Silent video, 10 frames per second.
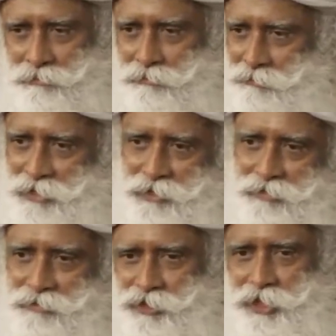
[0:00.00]
we
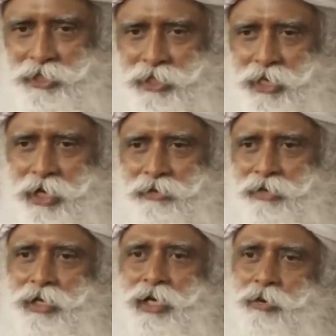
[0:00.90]
jetted
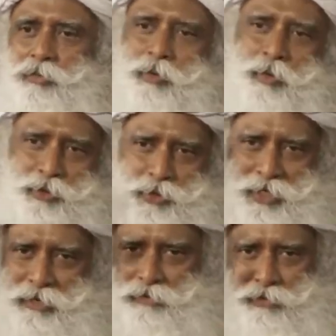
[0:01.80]
around and now we want to
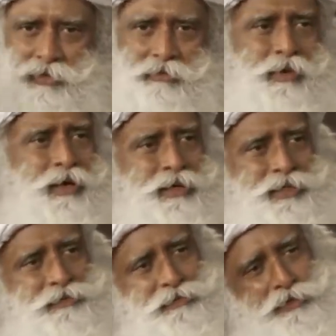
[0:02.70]
travel to the
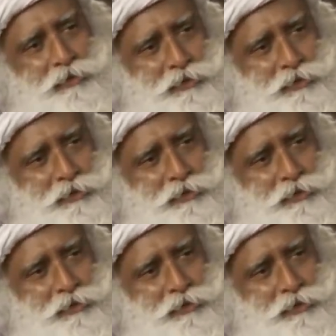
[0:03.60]
Mars, we want to